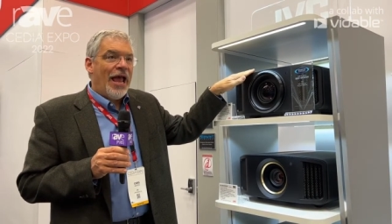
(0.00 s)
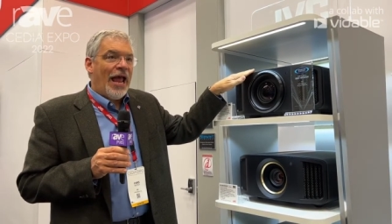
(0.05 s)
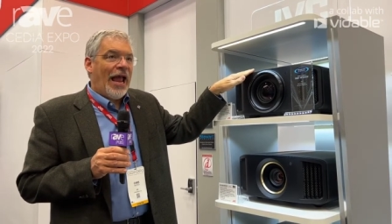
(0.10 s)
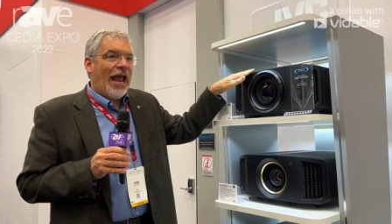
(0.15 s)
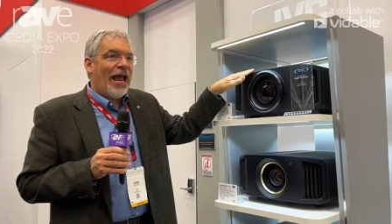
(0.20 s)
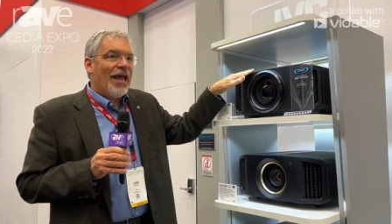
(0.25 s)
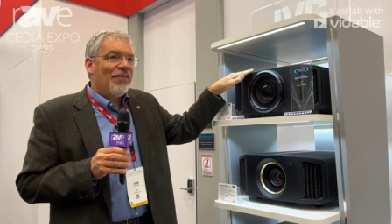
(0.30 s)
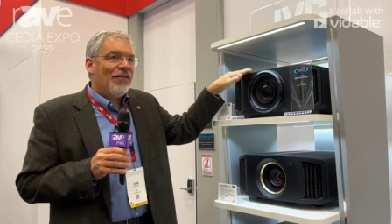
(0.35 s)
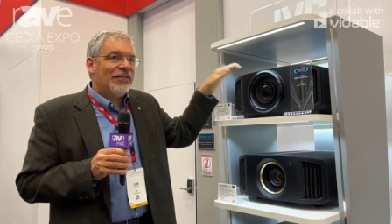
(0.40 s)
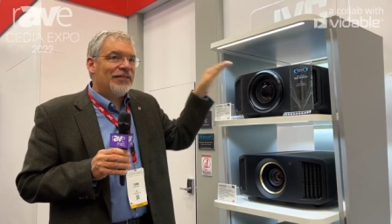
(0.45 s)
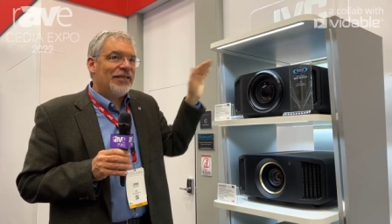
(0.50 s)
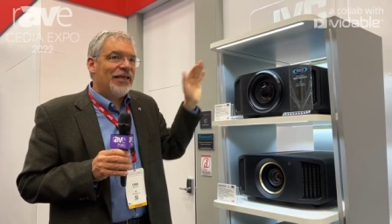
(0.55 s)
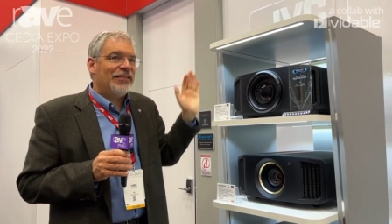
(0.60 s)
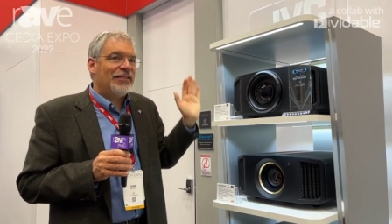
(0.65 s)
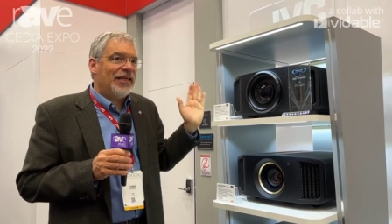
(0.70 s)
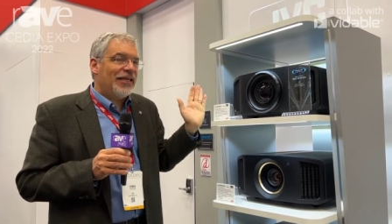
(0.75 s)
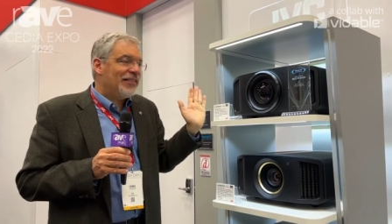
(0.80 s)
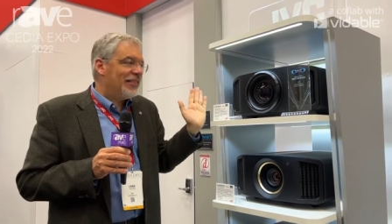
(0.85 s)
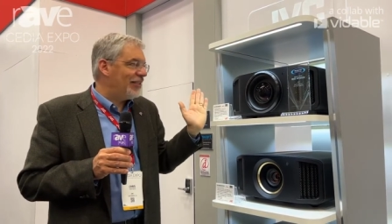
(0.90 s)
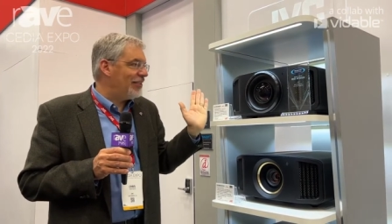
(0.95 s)
And this has
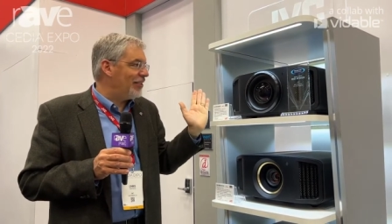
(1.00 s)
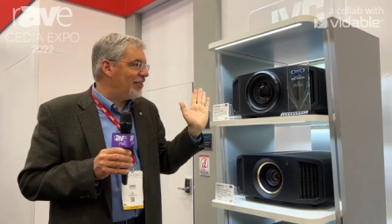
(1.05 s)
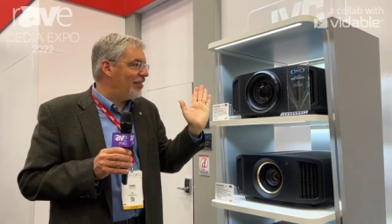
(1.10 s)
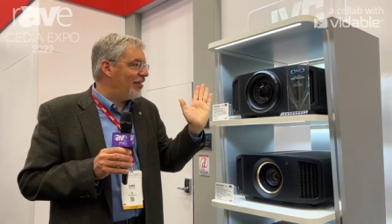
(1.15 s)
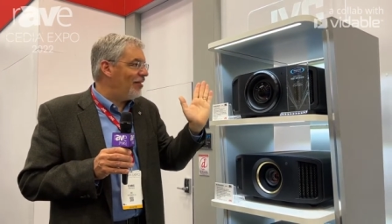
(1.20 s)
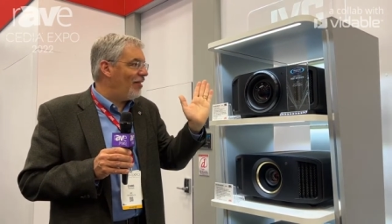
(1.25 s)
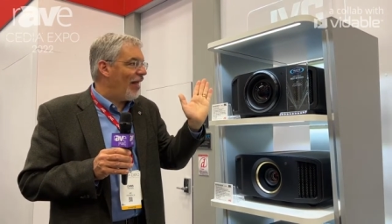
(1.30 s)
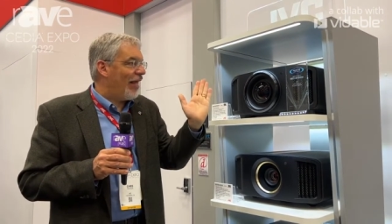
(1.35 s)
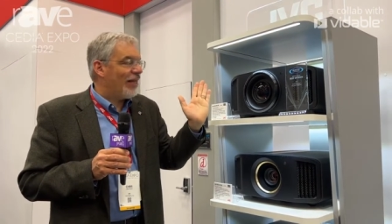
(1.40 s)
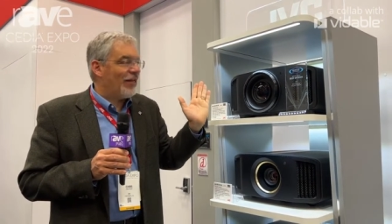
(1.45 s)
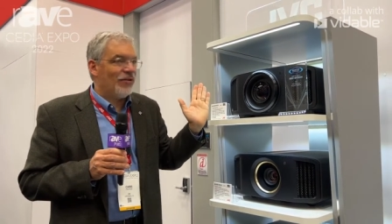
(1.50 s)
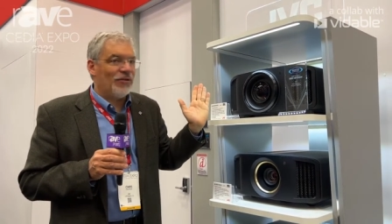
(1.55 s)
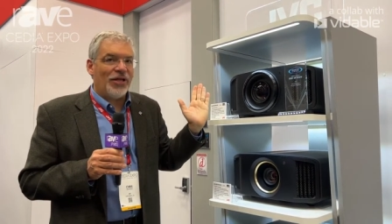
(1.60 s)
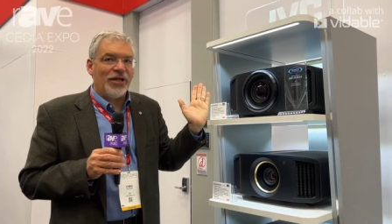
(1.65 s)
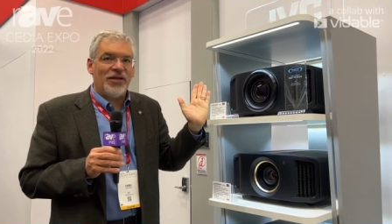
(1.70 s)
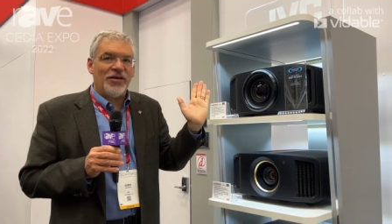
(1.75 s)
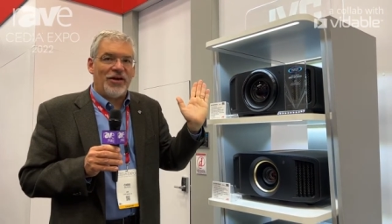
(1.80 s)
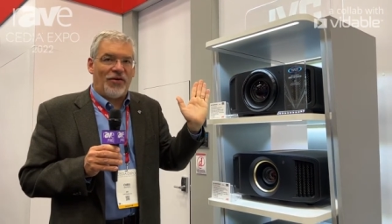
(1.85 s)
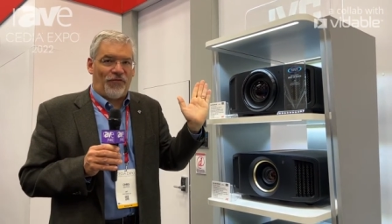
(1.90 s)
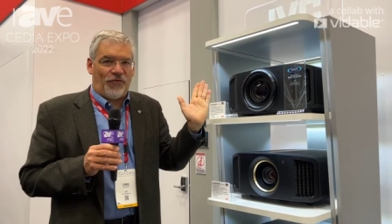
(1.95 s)
a
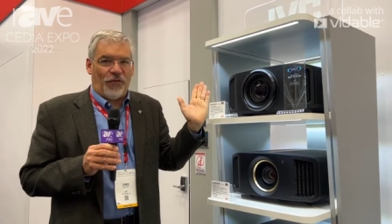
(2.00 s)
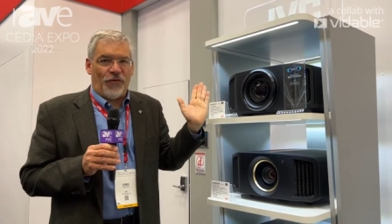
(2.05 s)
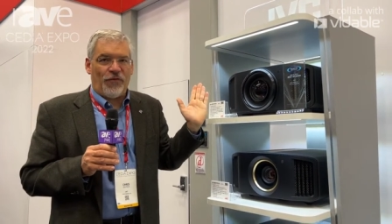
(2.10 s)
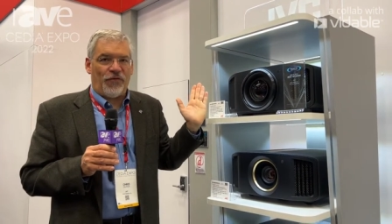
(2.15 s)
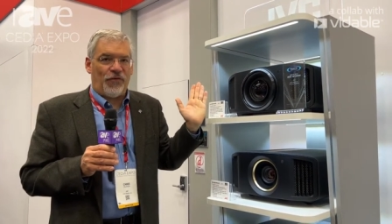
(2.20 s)
slightly different